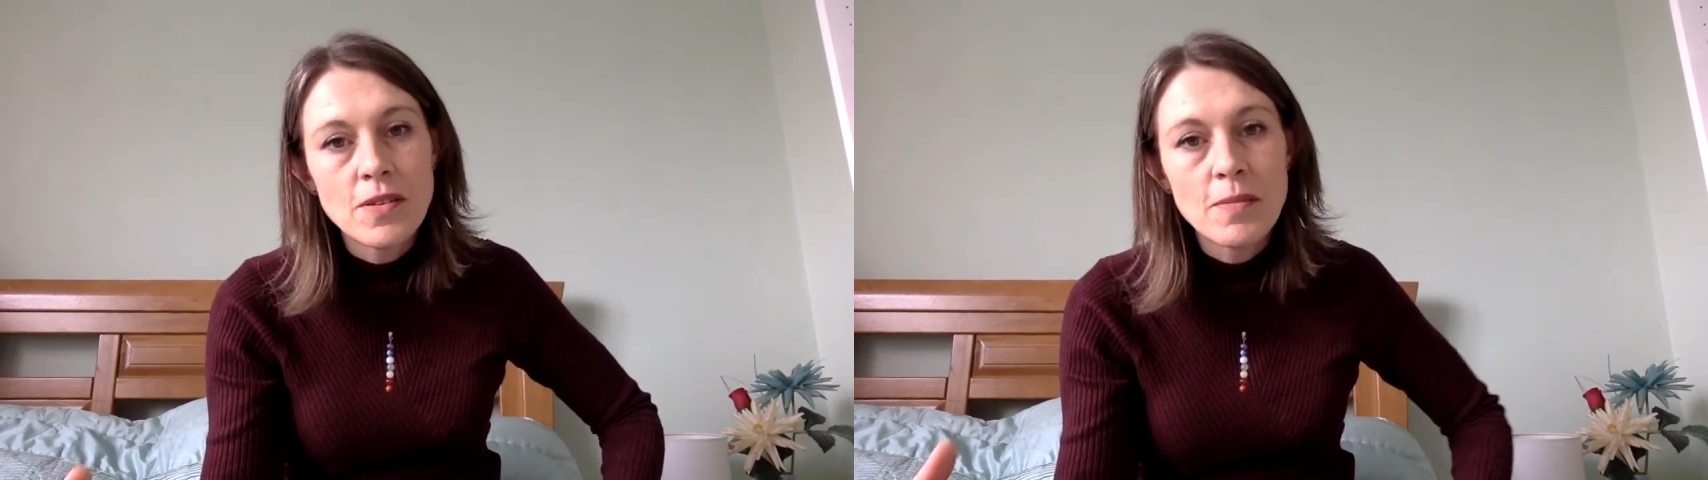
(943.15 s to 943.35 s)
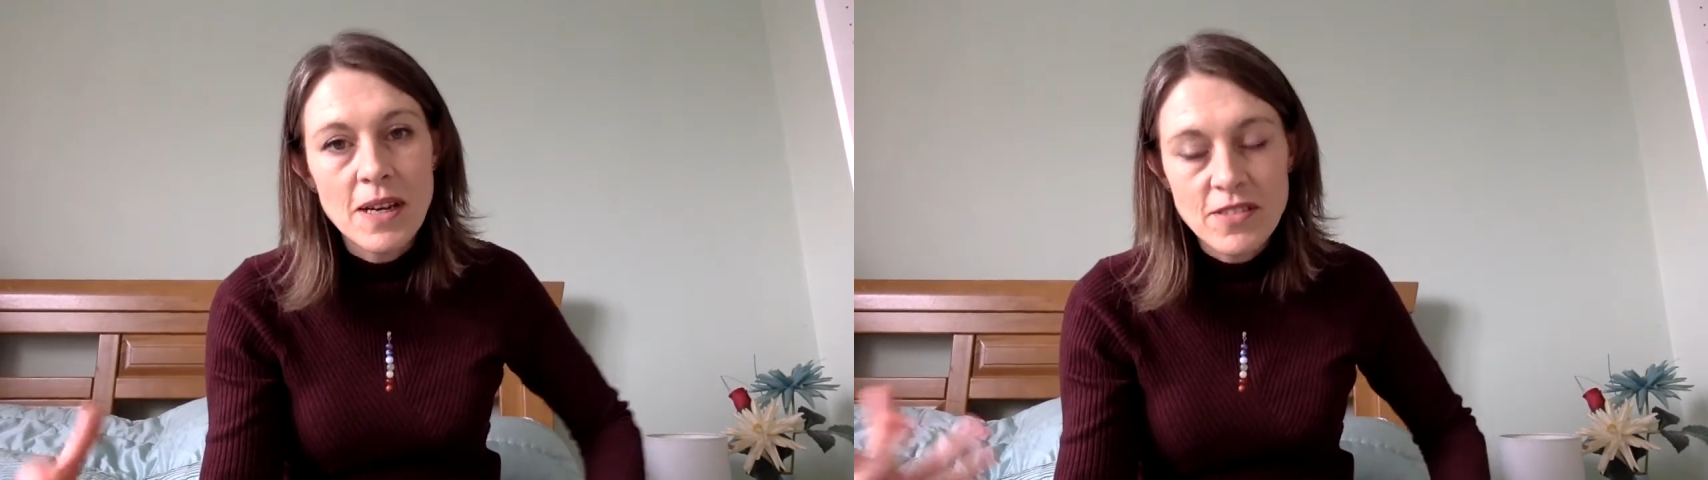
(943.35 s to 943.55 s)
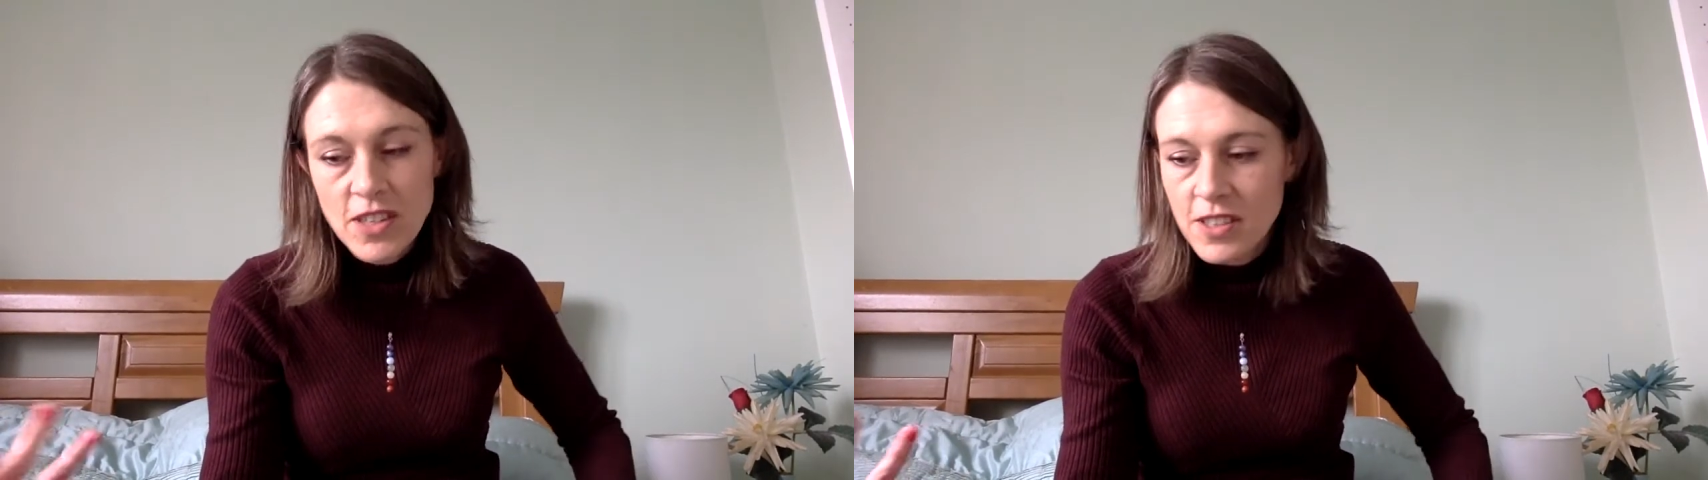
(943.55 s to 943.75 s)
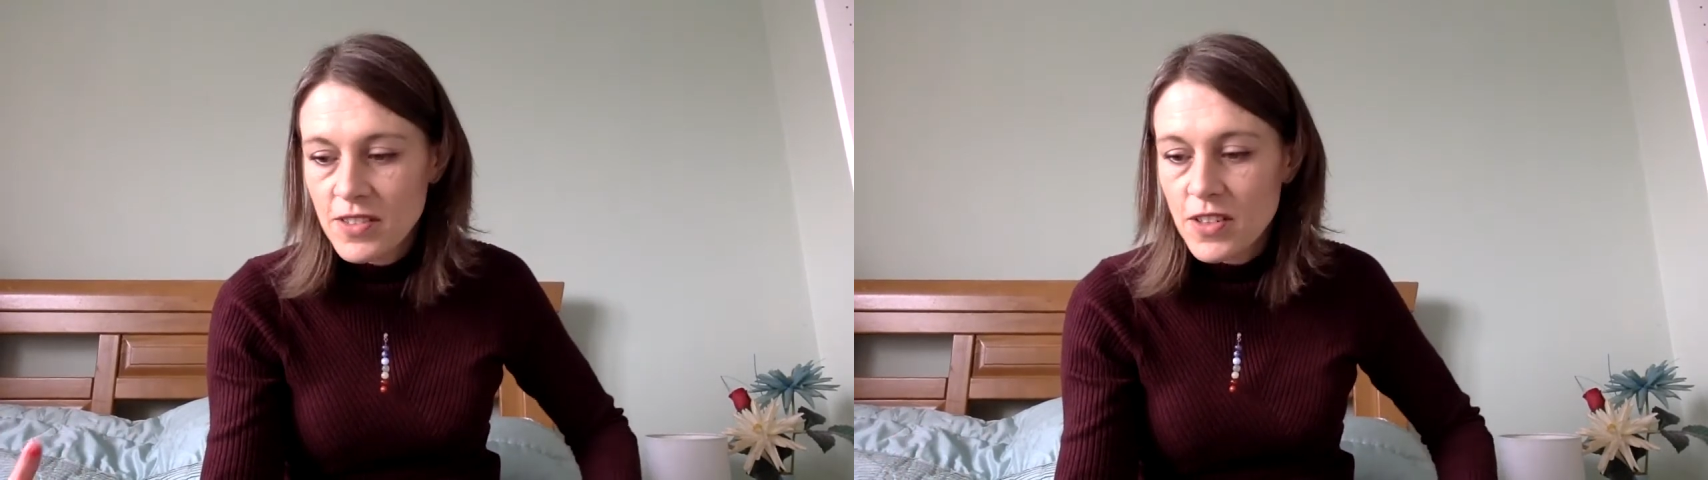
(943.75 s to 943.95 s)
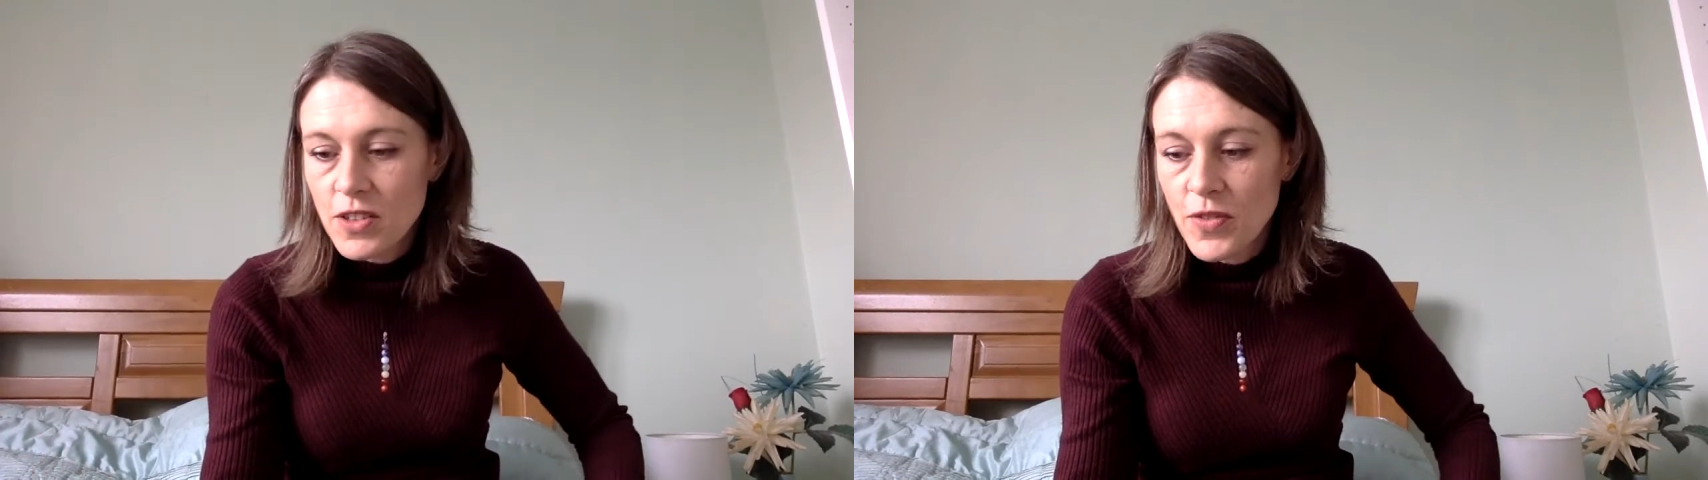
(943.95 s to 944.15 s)
the
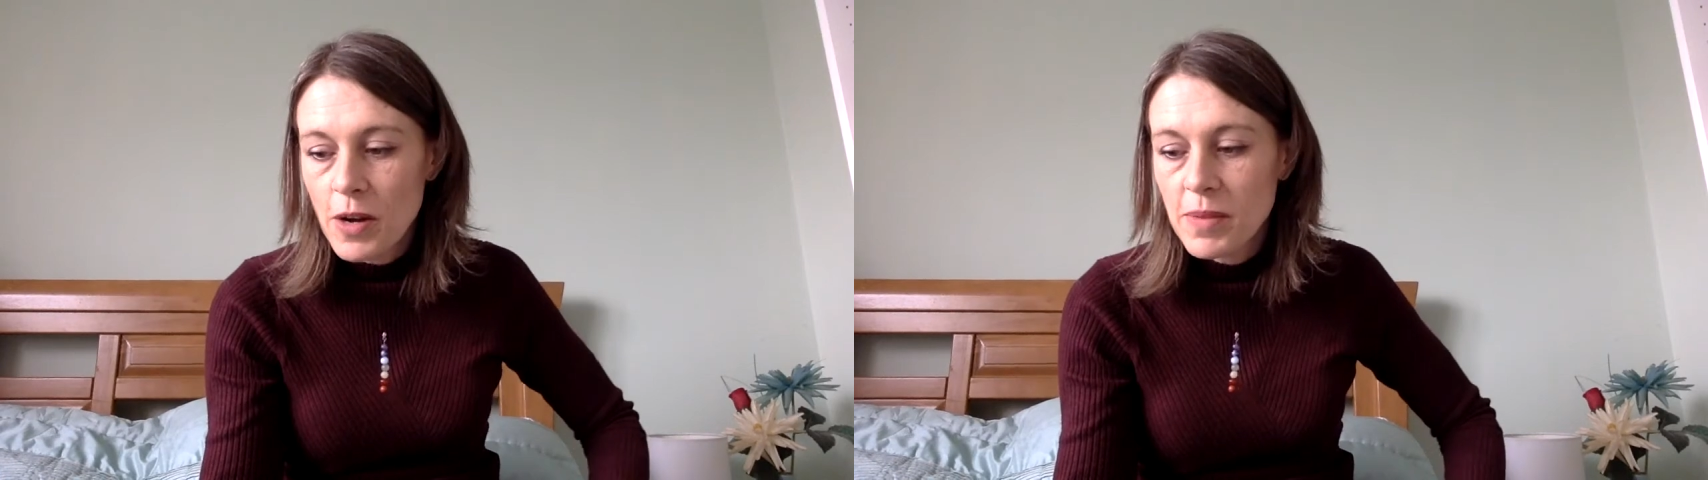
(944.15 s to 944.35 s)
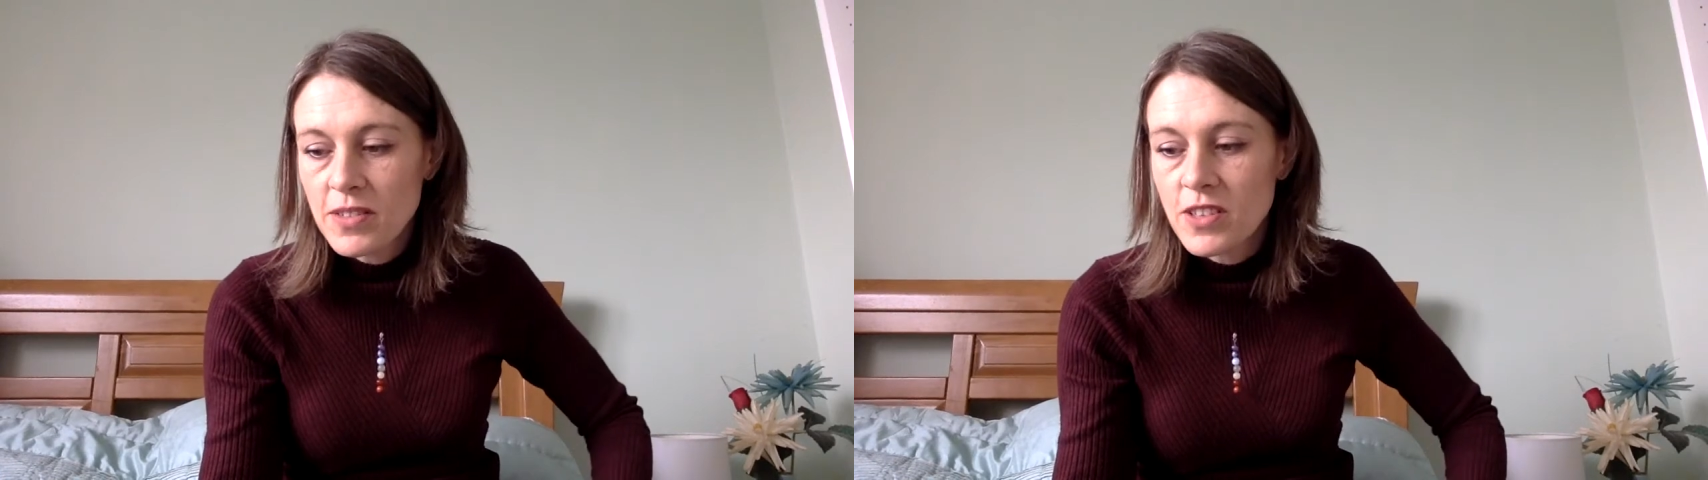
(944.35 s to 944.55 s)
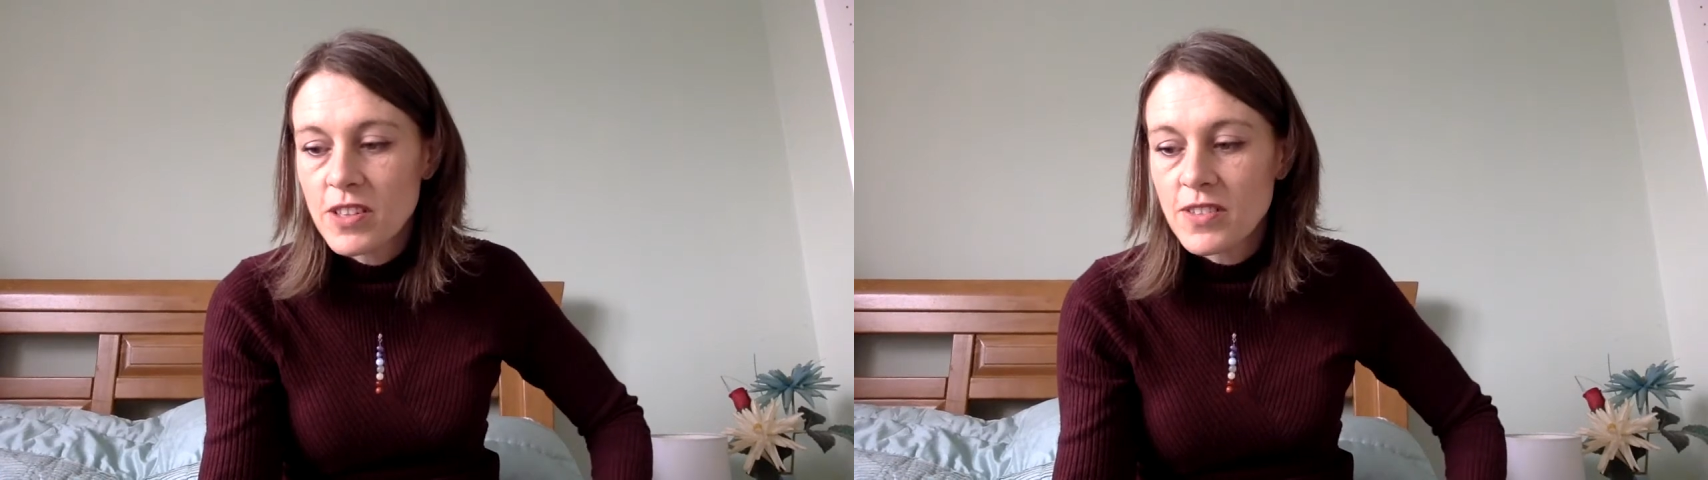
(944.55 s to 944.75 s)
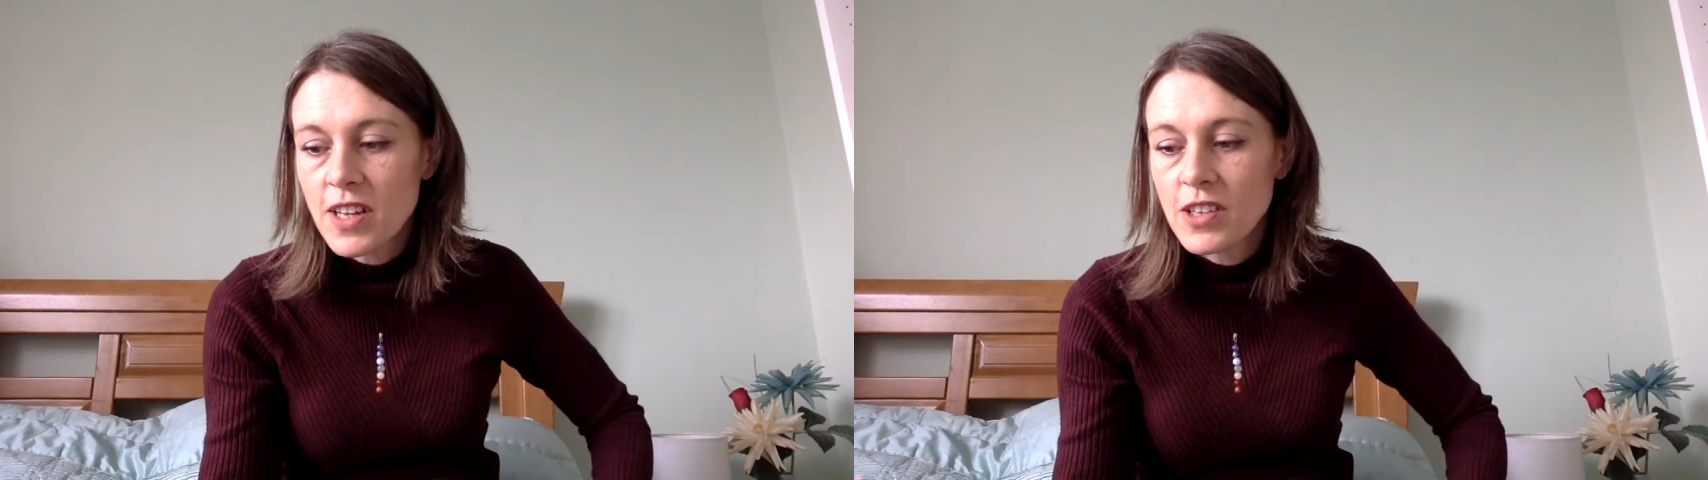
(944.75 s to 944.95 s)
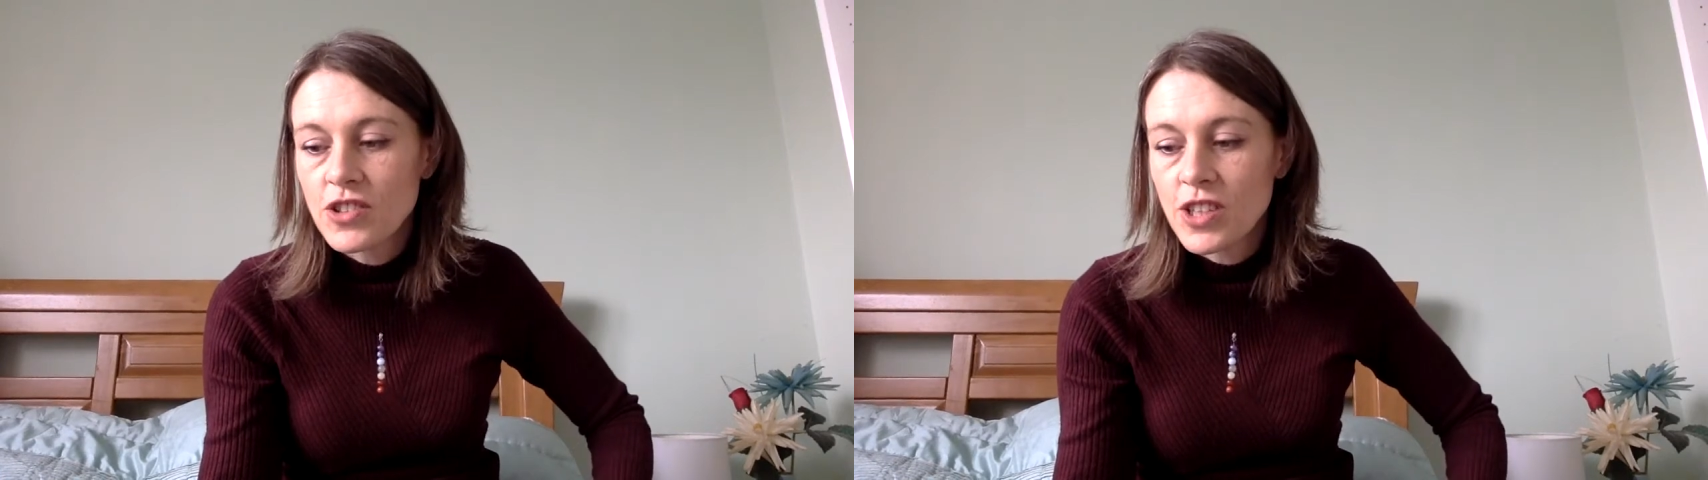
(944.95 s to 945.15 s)
masculines, the divine masculine's
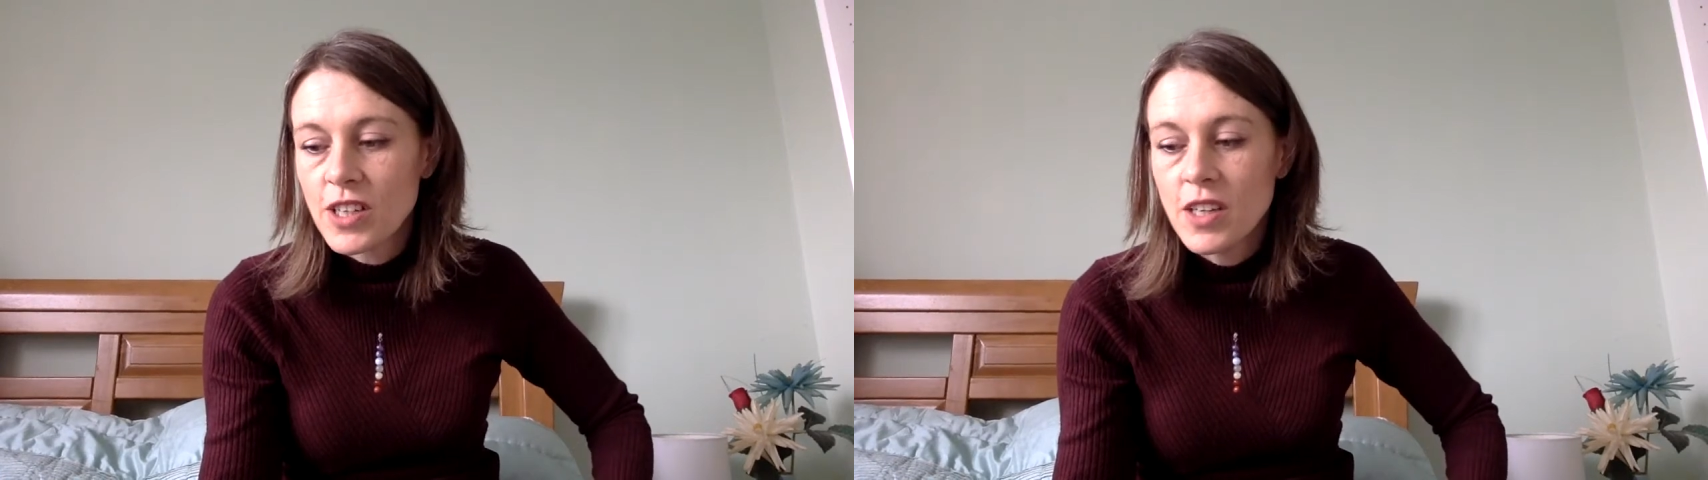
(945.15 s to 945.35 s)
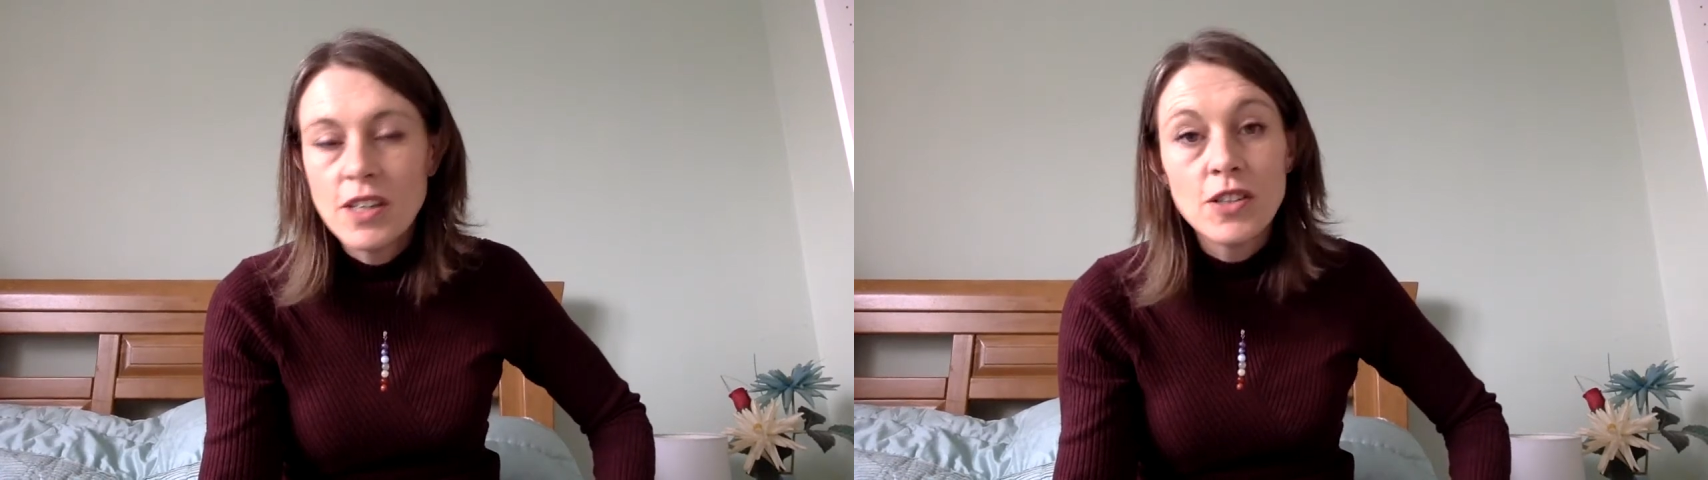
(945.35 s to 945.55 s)
energy